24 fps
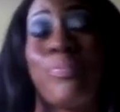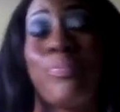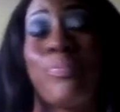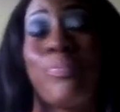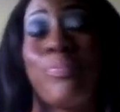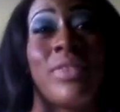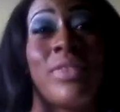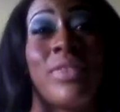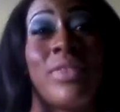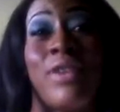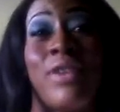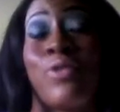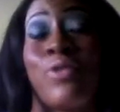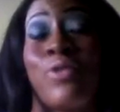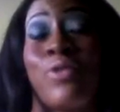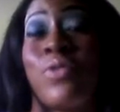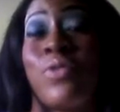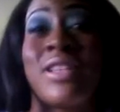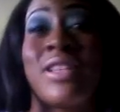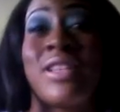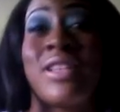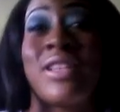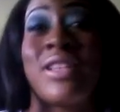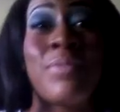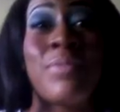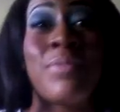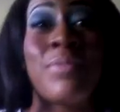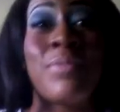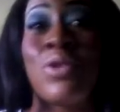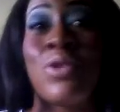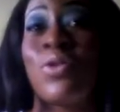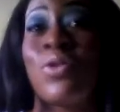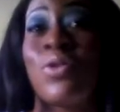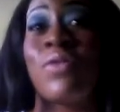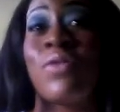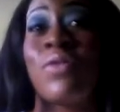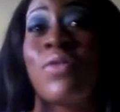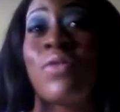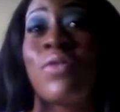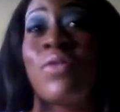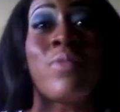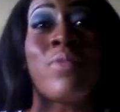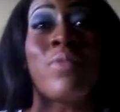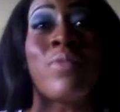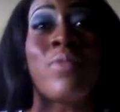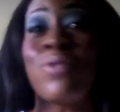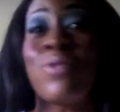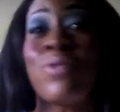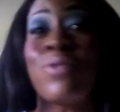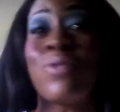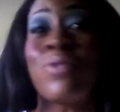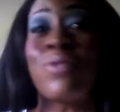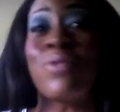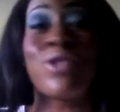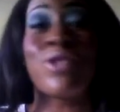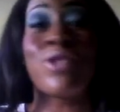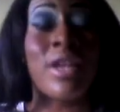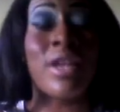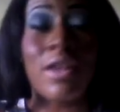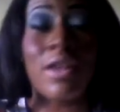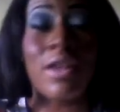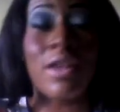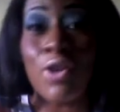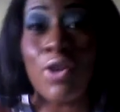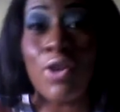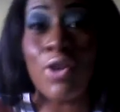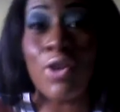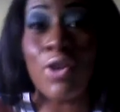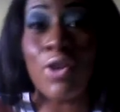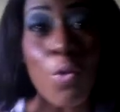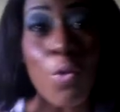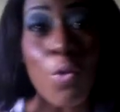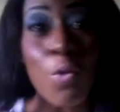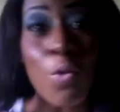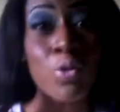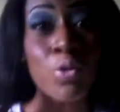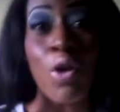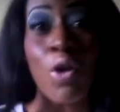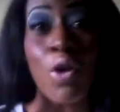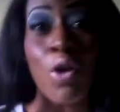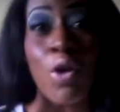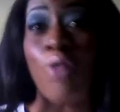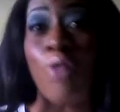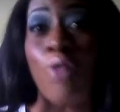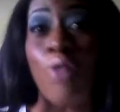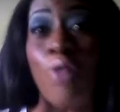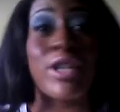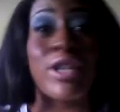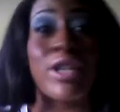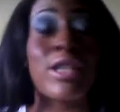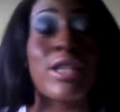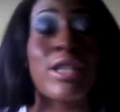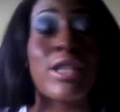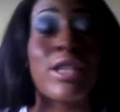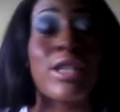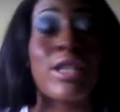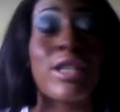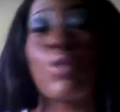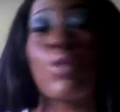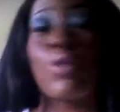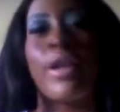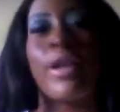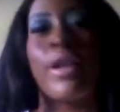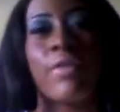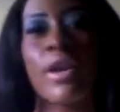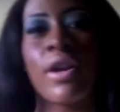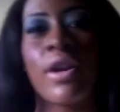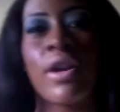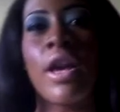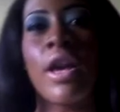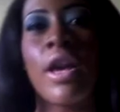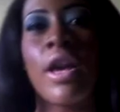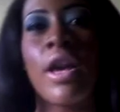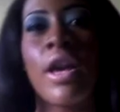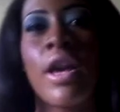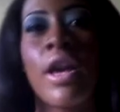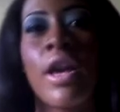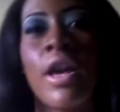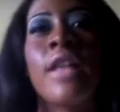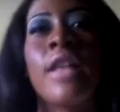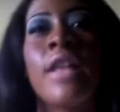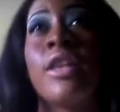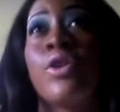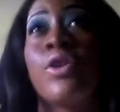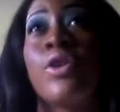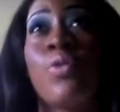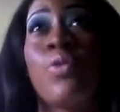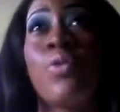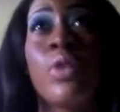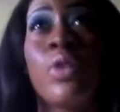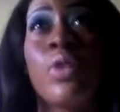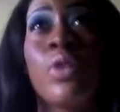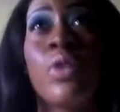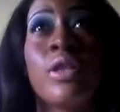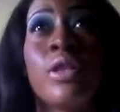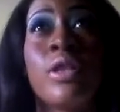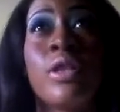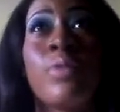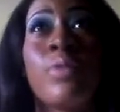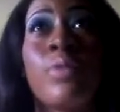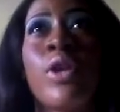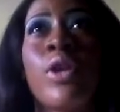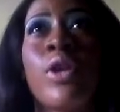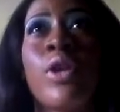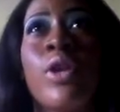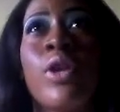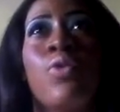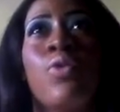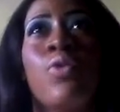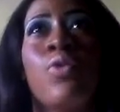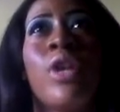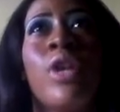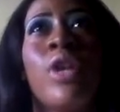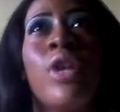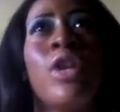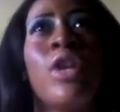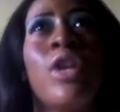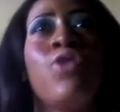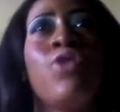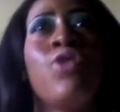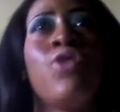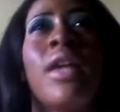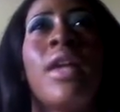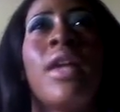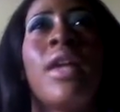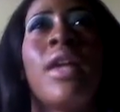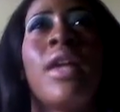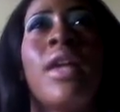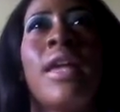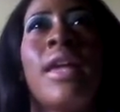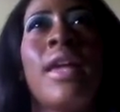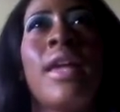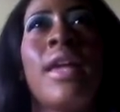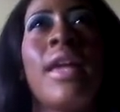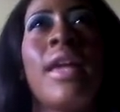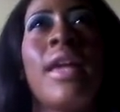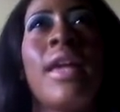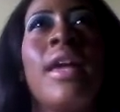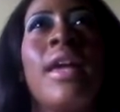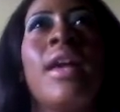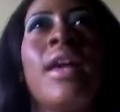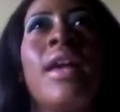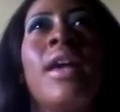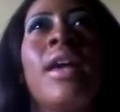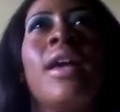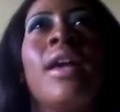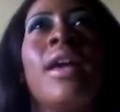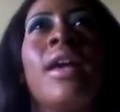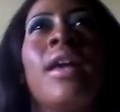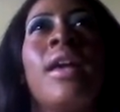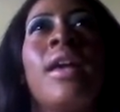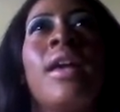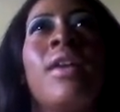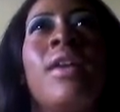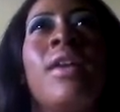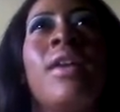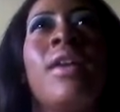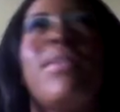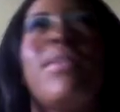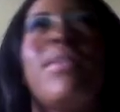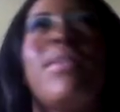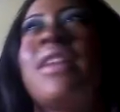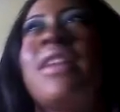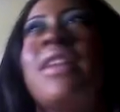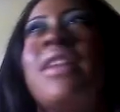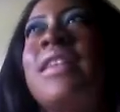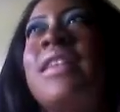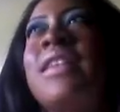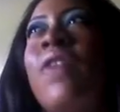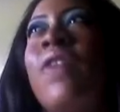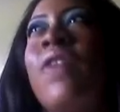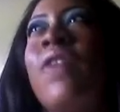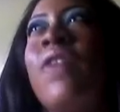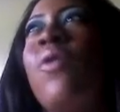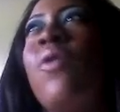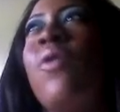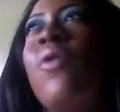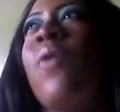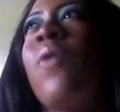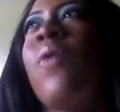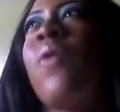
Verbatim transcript: They're the one tipping you, giving you money when you're taking your clothes off or dancing, whatever they're the one supporting you and you can if they say oh